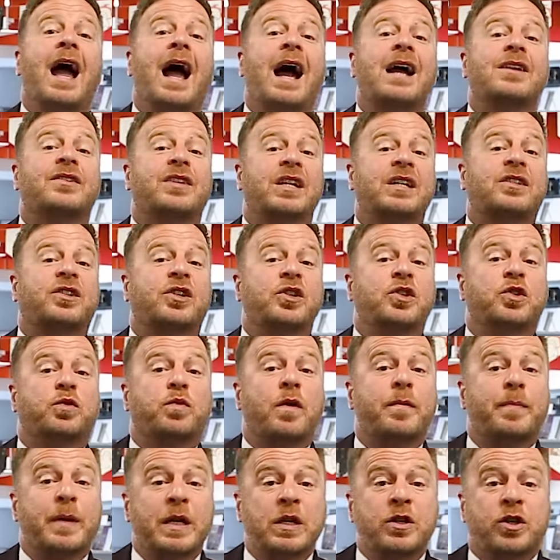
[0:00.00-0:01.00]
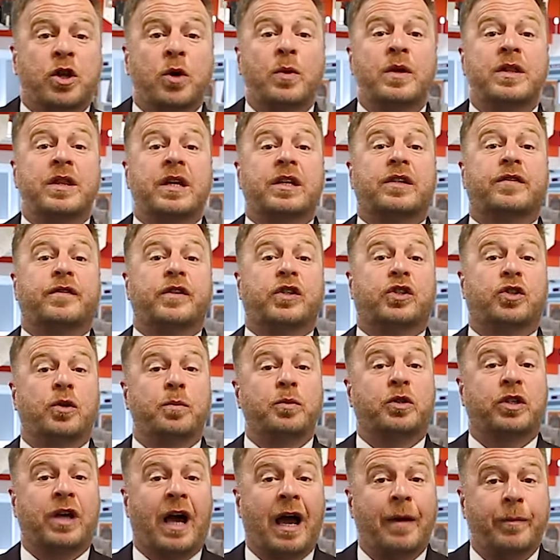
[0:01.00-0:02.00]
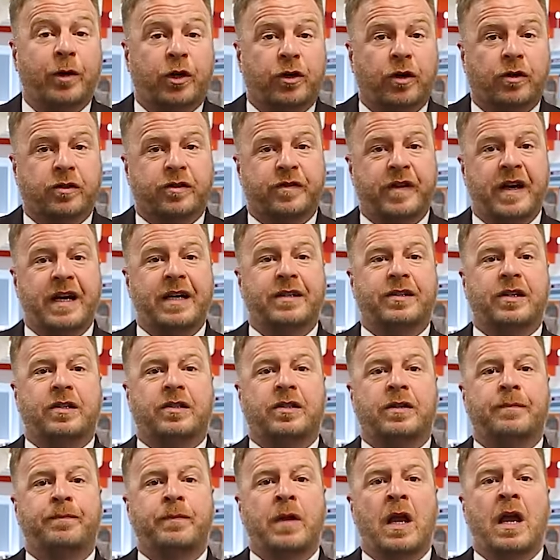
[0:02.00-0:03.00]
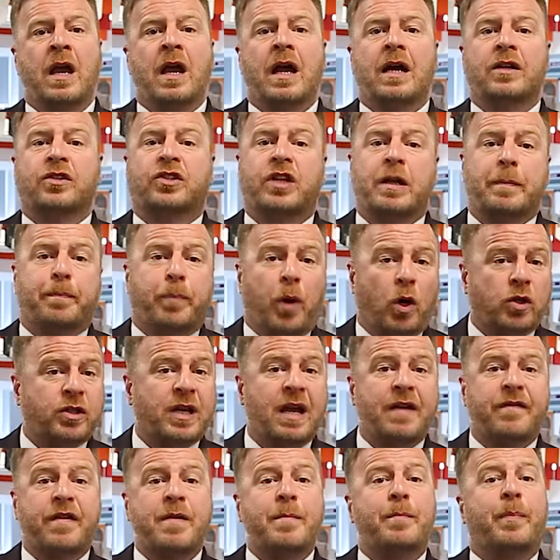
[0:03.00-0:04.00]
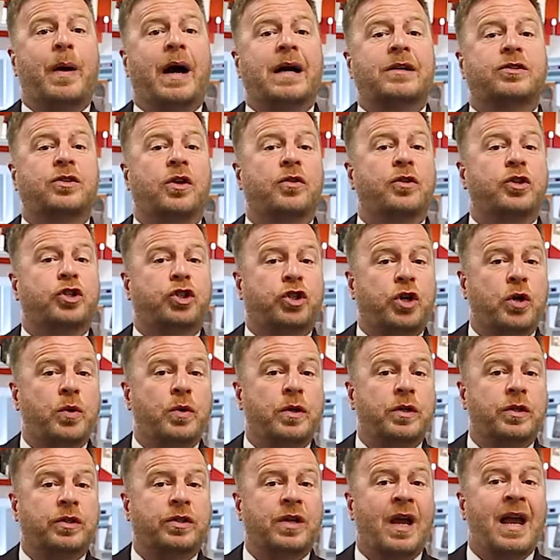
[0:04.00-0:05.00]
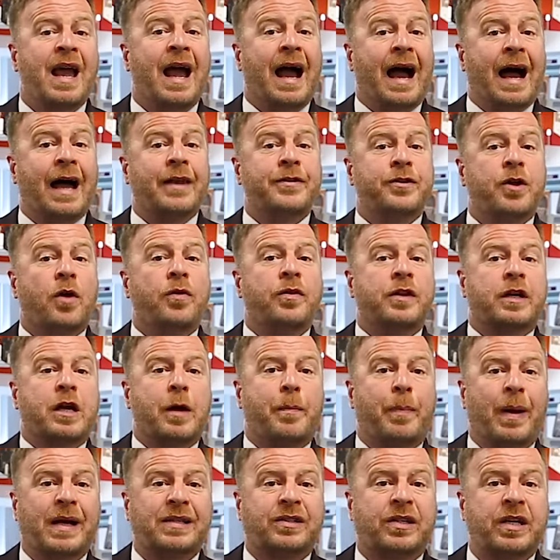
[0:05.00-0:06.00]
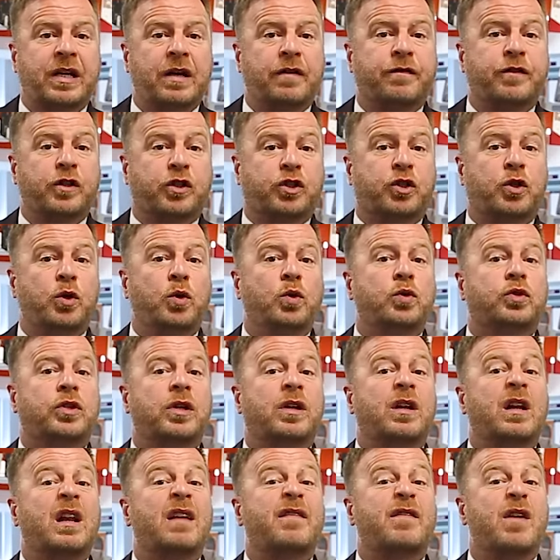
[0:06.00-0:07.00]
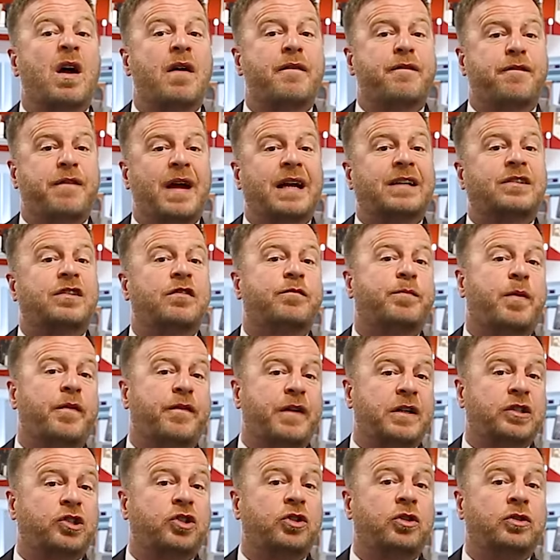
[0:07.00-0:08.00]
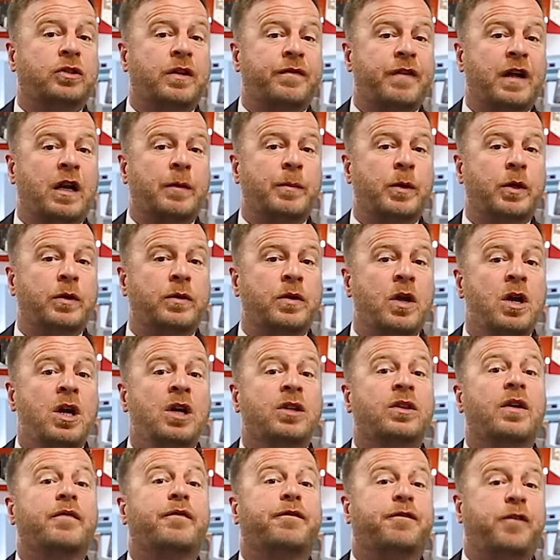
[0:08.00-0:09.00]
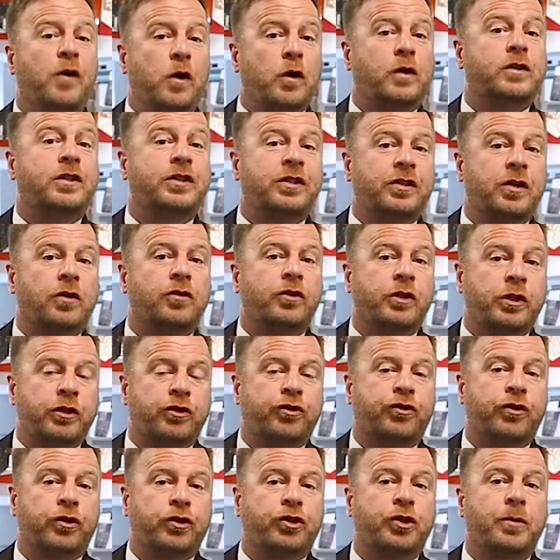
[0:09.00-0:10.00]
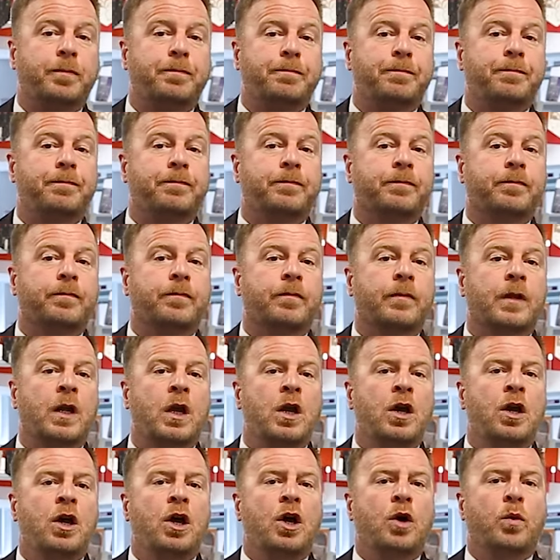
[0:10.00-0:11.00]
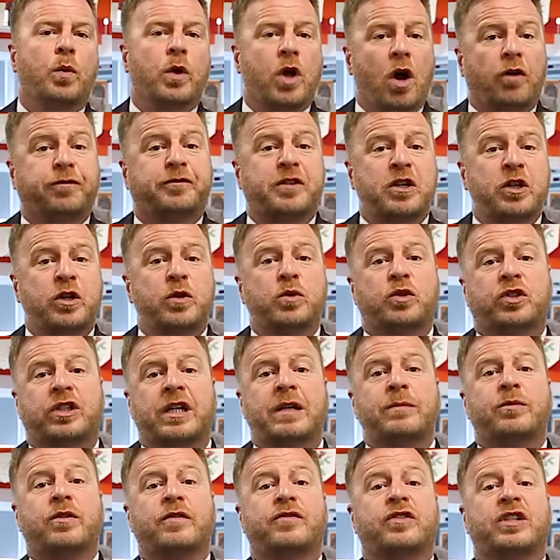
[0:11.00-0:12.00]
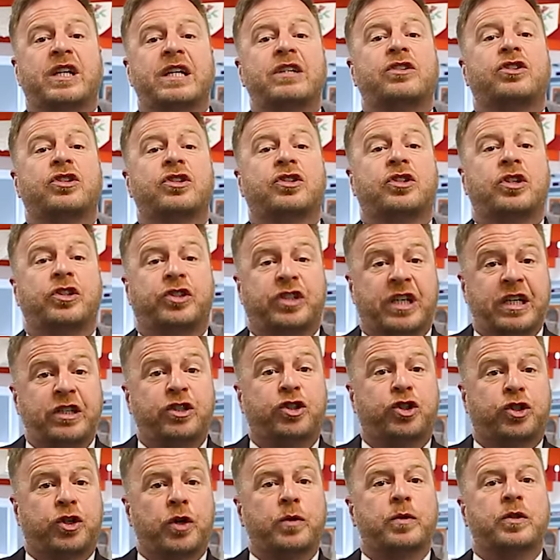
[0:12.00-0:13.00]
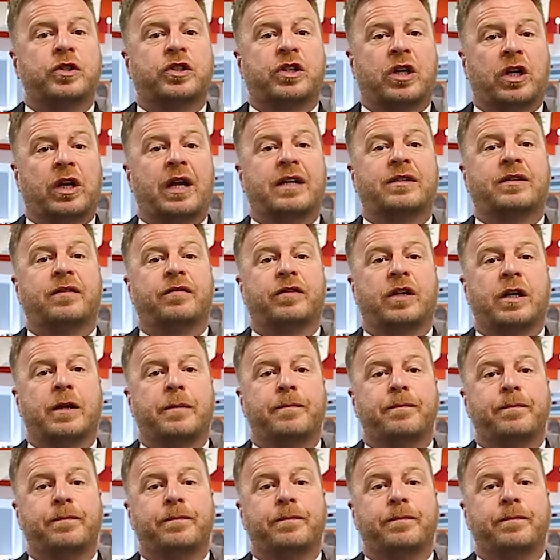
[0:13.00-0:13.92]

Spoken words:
At Dixons, we've been doing this for some time across phases and see positive impacts on the students and on the capacity of the school to deliver effective professional development that focuses on instruction. We often use teams of teachers to teach students collectively.